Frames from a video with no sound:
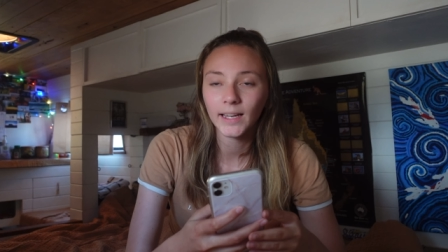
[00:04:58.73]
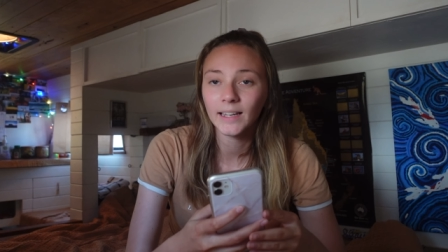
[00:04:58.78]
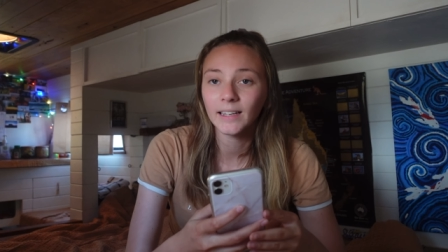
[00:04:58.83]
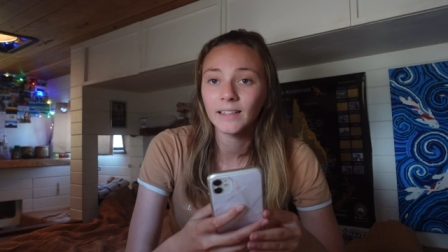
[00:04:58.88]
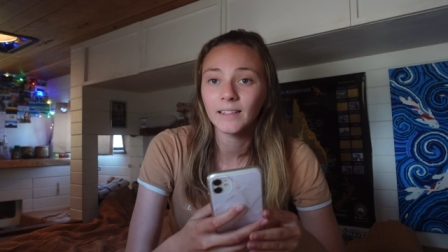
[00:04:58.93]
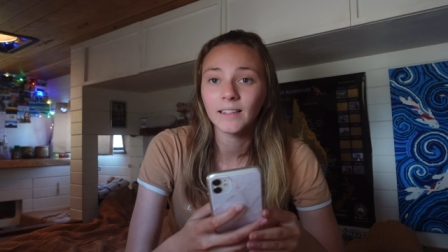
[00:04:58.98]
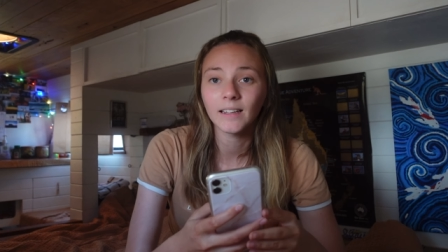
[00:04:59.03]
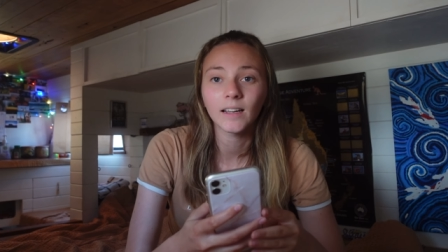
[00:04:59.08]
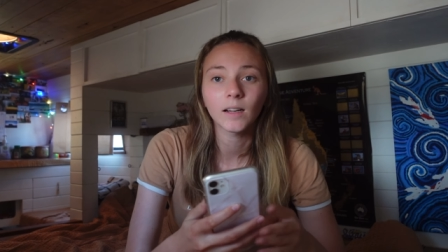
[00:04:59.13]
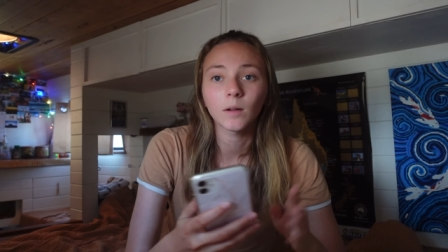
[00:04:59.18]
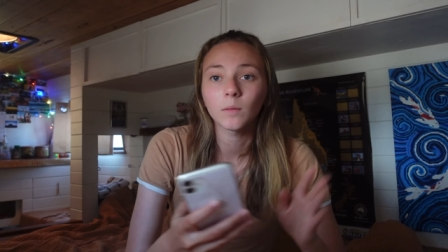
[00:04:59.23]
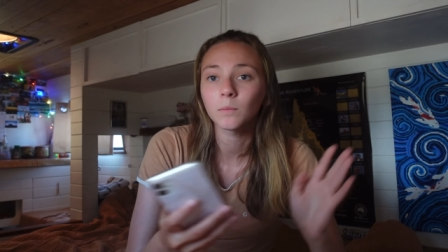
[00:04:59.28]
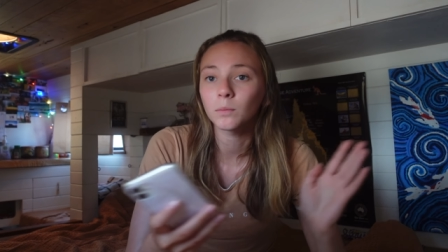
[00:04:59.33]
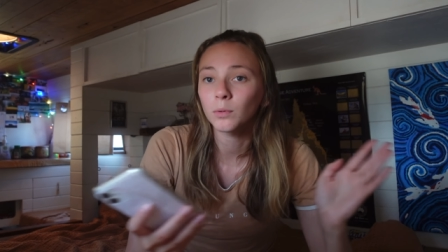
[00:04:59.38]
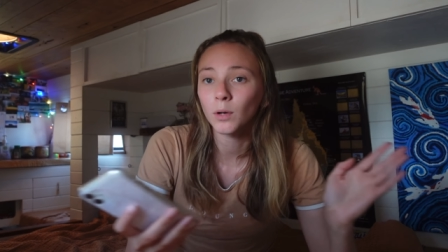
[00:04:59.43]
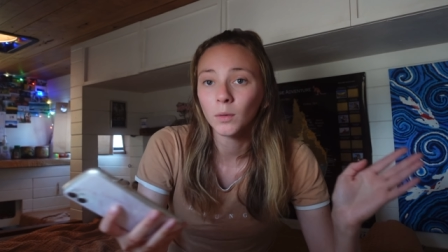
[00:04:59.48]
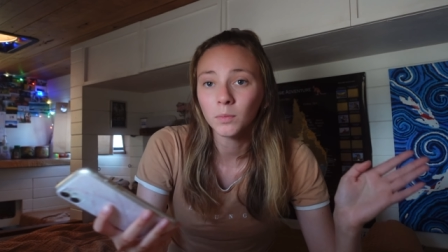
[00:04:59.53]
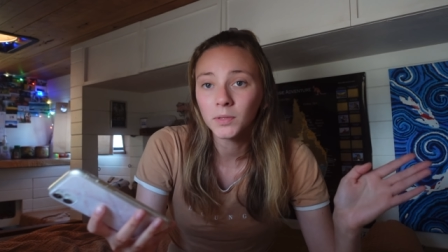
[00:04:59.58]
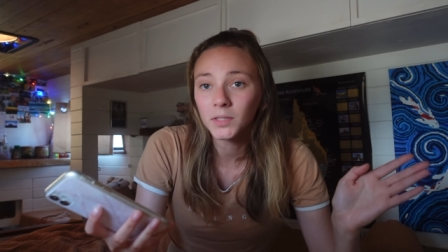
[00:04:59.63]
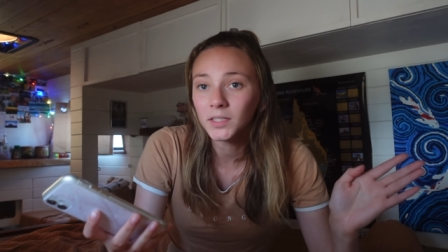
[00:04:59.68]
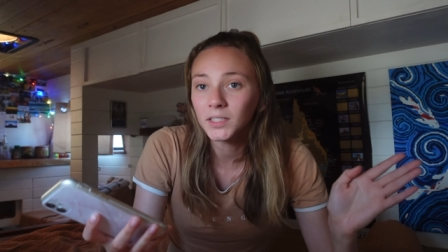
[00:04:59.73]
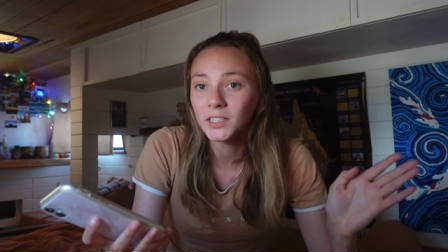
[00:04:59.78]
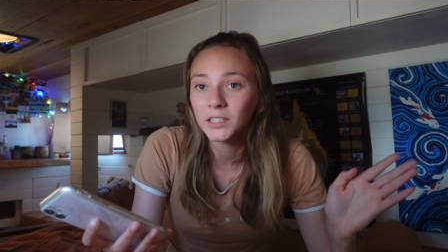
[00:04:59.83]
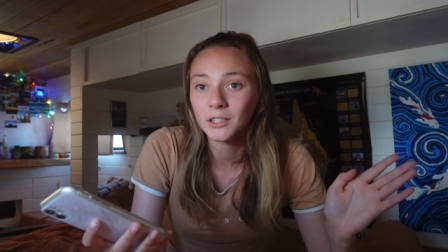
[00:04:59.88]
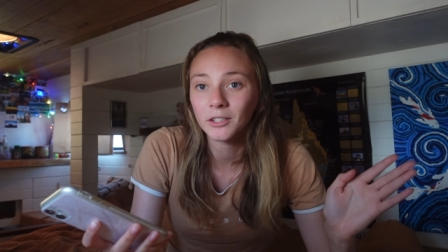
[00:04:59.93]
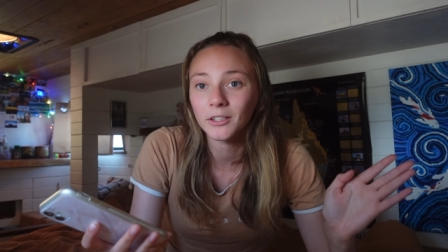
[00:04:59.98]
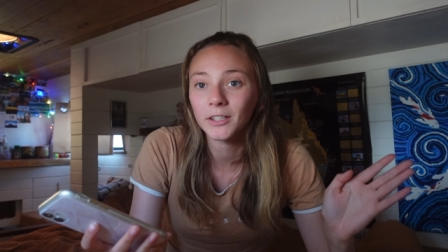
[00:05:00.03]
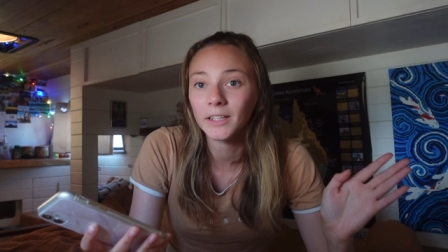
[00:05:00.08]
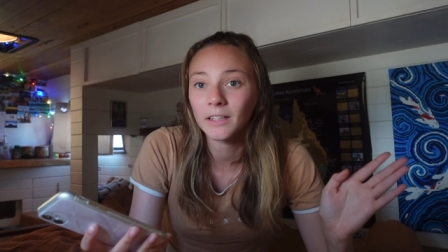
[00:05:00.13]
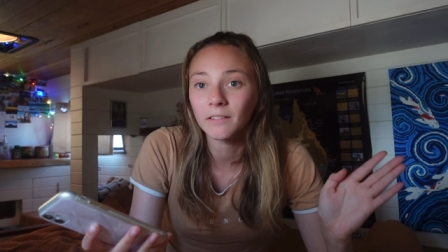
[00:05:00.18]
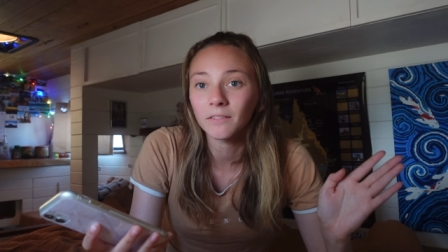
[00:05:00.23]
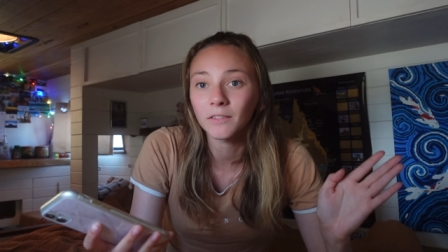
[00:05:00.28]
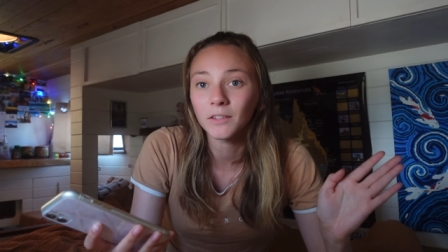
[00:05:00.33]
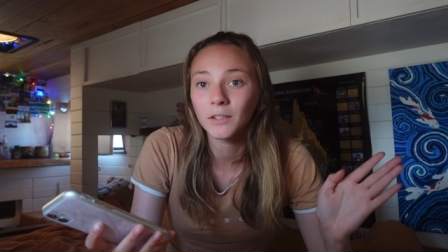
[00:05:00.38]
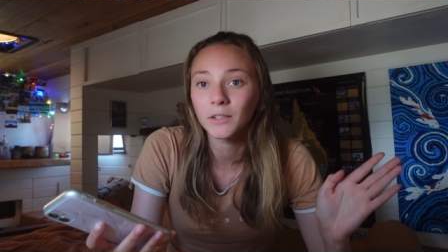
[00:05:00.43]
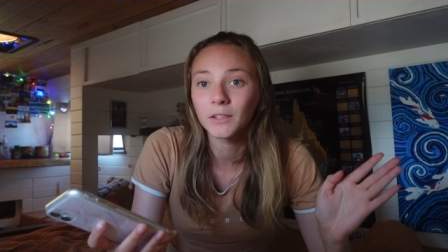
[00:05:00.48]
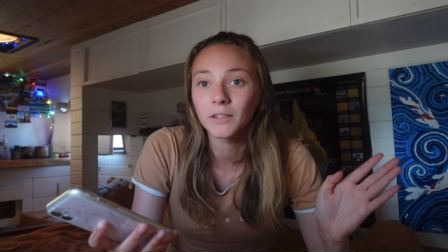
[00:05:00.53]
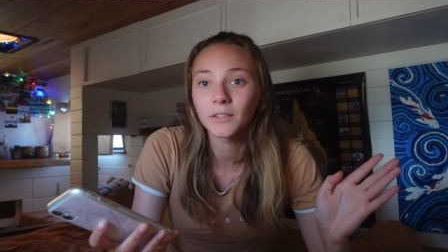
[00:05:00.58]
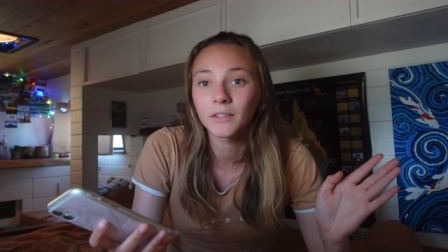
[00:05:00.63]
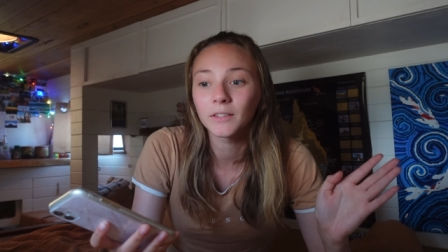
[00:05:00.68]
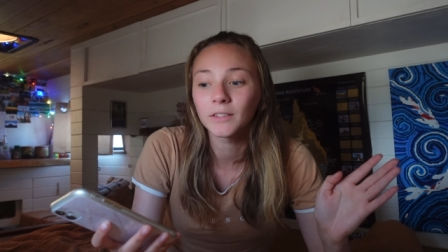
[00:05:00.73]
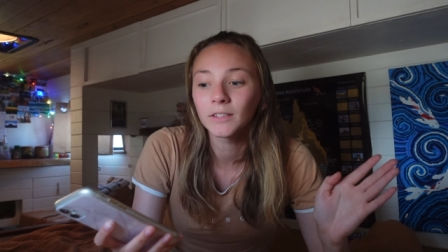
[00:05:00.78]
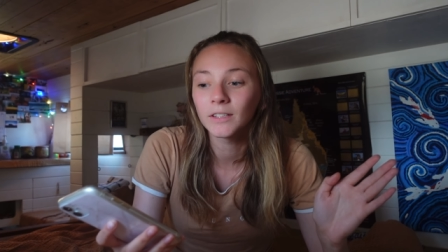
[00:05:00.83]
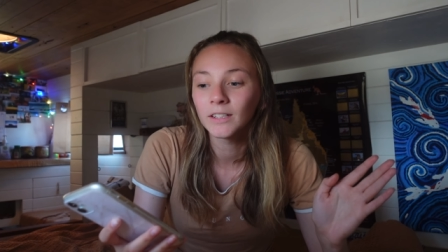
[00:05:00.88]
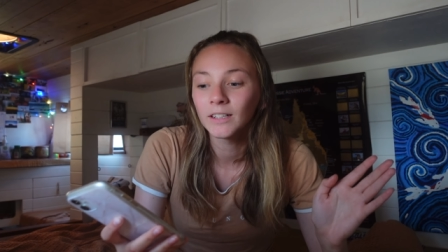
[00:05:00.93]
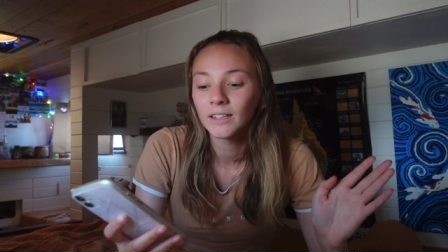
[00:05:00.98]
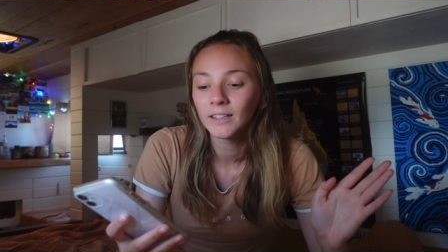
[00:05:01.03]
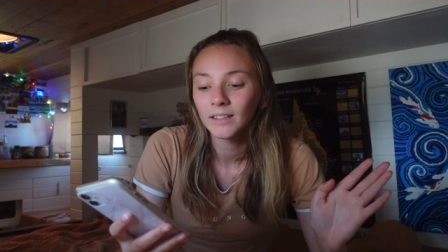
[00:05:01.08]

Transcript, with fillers: and props to you if you